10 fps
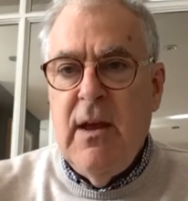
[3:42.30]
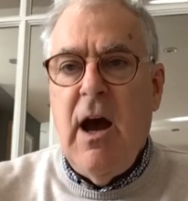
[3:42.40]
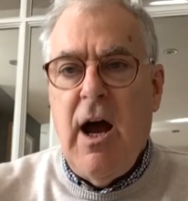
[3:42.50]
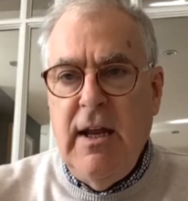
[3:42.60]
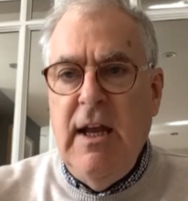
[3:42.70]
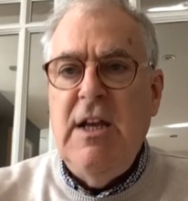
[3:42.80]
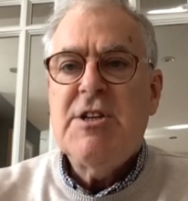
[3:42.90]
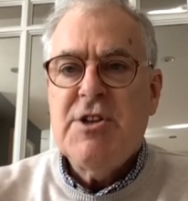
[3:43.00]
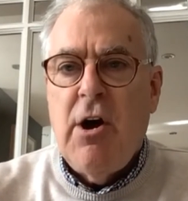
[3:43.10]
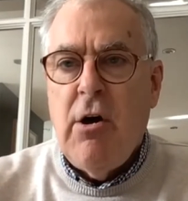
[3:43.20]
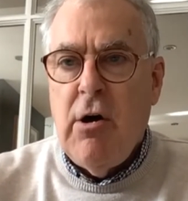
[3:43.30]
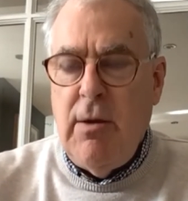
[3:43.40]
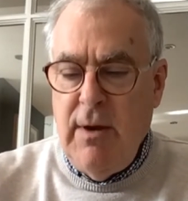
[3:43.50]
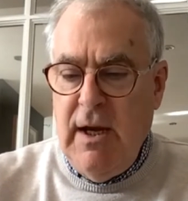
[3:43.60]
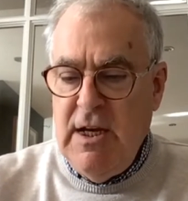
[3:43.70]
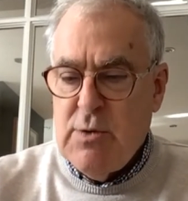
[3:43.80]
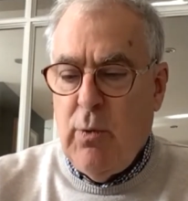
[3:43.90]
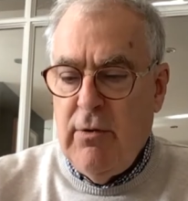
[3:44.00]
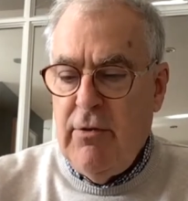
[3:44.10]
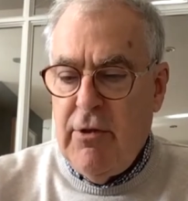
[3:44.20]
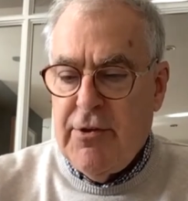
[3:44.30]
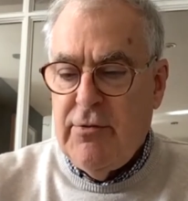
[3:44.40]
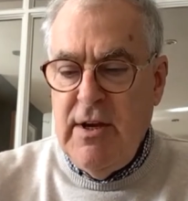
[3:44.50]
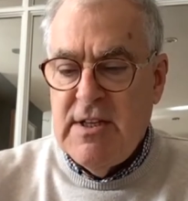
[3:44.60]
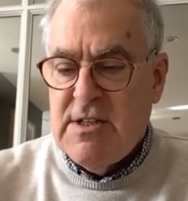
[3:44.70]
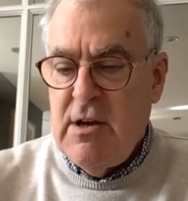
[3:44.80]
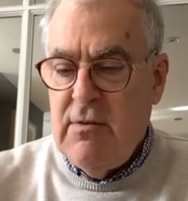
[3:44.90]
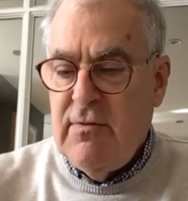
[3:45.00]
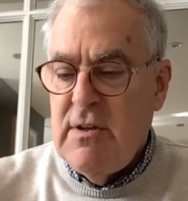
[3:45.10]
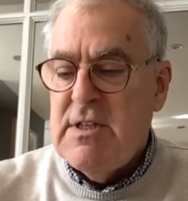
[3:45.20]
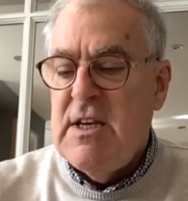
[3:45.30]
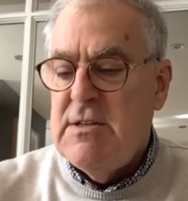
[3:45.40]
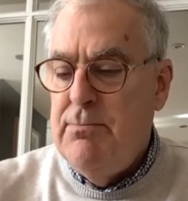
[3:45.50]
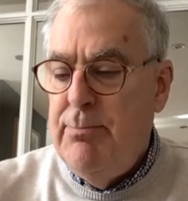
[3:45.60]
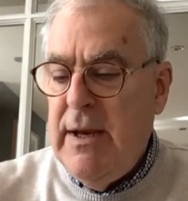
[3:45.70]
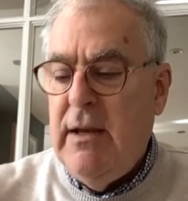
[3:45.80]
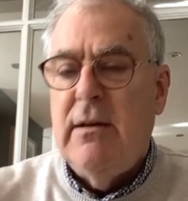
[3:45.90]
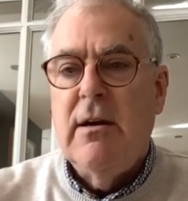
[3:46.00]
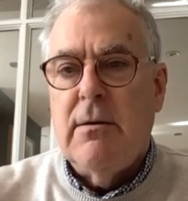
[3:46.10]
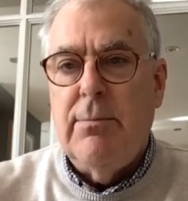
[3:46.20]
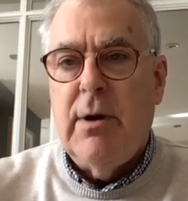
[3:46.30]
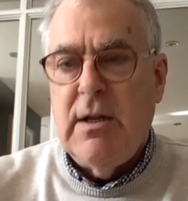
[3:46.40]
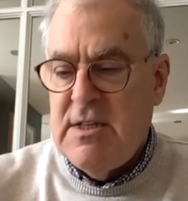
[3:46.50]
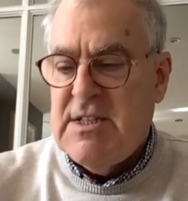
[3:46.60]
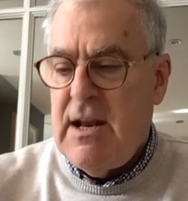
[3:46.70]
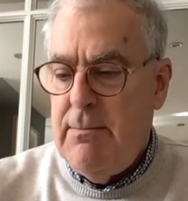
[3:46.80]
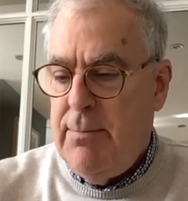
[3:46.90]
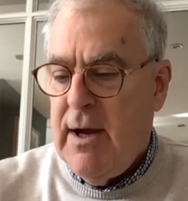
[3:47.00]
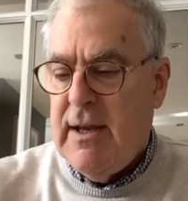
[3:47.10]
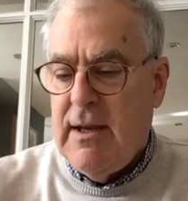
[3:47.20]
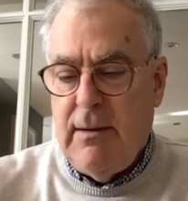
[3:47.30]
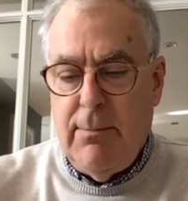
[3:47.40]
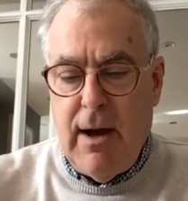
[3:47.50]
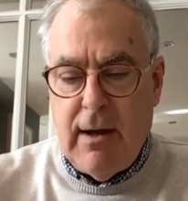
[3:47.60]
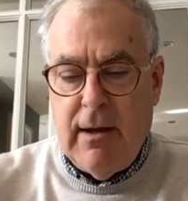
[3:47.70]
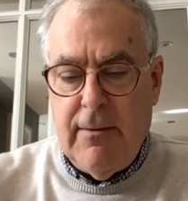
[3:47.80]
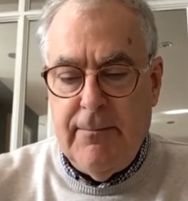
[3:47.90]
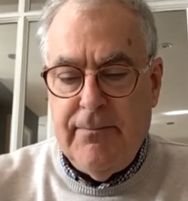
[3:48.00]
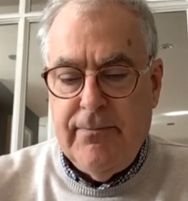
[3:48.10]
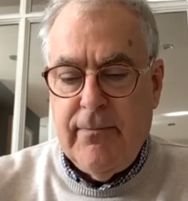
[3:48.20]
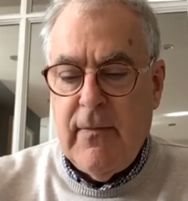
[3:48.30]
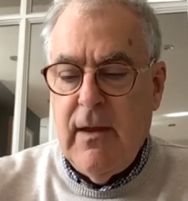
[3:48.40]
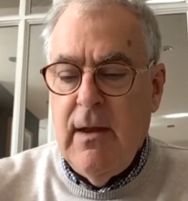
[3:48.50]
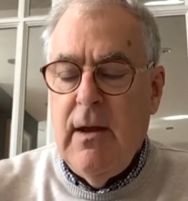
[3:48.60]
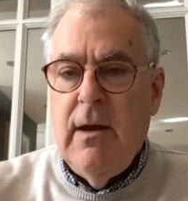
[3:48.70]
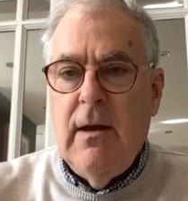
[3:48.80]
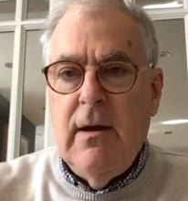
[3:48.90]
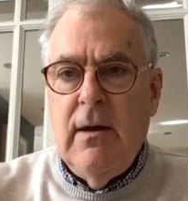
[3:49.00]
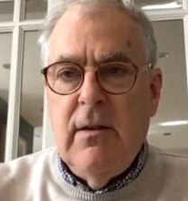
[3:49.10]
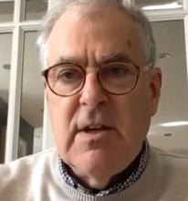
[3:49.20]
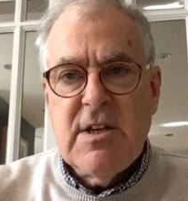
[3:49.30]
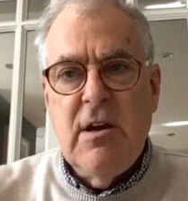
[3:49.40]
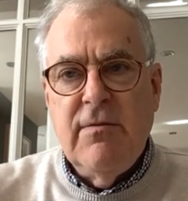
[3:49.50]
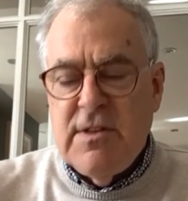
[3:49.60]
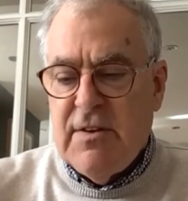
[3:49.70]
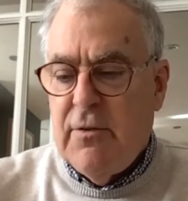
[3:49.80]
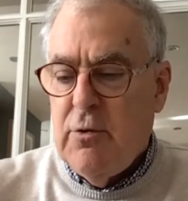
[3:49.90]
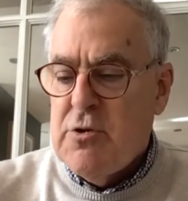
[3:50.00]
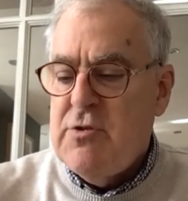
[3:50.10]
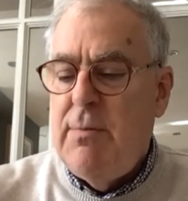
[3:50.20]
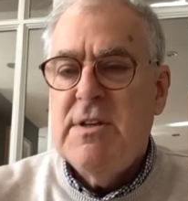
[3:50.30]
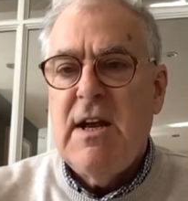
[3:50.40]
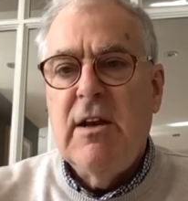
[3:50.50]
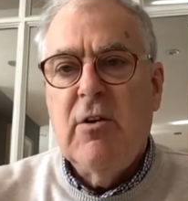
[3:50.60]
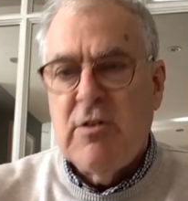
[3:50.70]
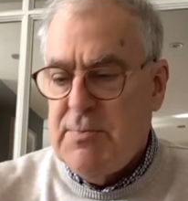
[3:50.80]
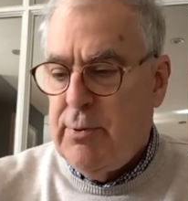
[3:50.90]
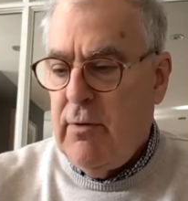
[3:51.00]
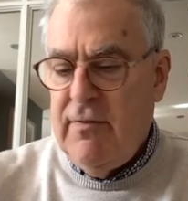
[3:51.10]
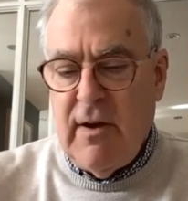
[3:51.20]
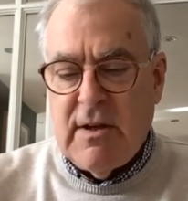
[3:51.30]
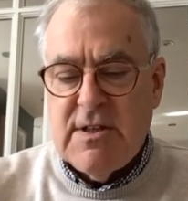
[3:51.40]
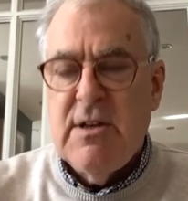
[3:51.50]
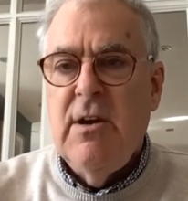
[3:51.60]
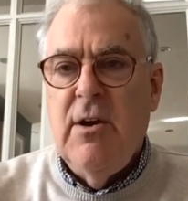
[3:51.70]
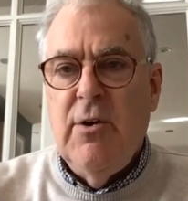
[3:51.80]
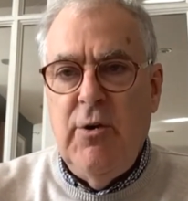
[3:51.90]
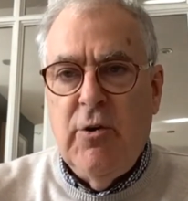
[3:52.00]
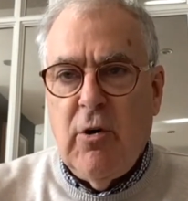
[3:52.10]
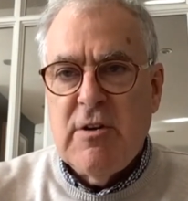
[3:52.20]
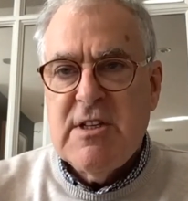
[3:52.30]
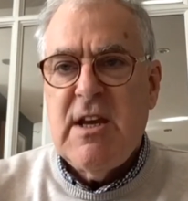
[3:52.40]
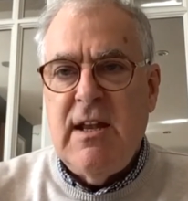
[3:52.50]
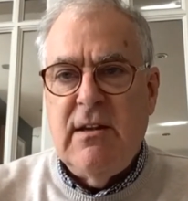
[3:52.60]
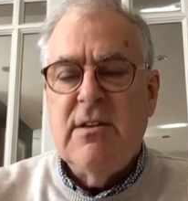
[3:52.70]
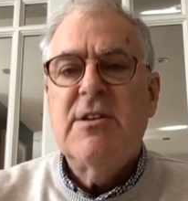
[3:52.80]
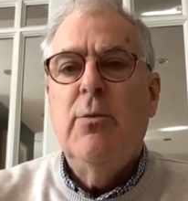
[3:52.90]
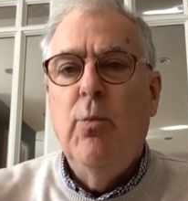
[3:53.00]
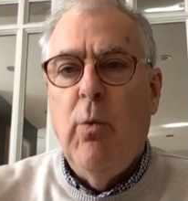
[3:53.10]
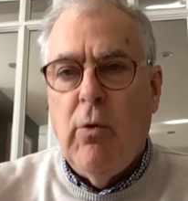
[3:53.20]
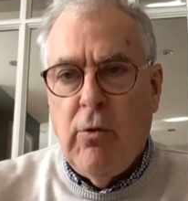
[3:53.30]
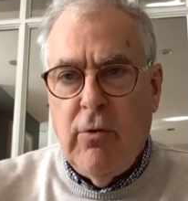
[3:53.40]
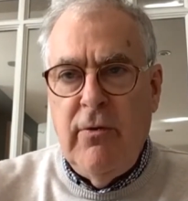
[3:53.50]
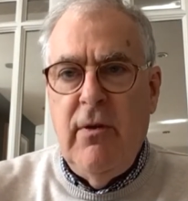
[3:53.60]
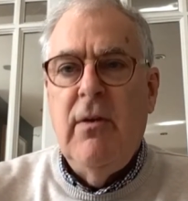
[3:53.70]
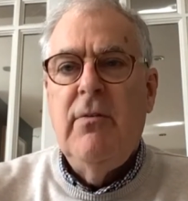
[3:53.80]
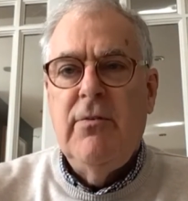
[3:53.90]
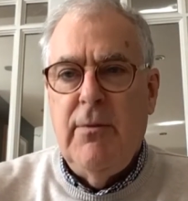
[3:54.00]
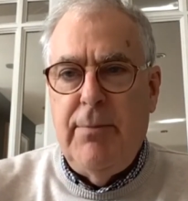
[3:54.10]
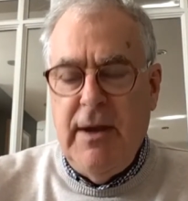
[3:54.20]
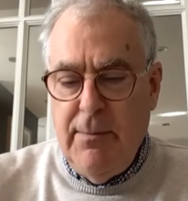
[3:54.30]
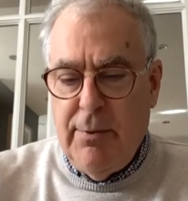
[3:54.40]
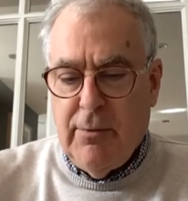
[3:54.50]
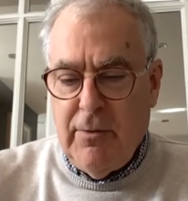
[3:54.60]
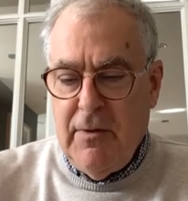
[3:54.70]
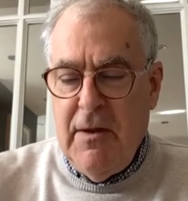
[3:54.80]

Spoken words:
And each time, each one of the three servants is beaten up and sent packing back. The servants, of course, represent God's prophets who God sent to warn the people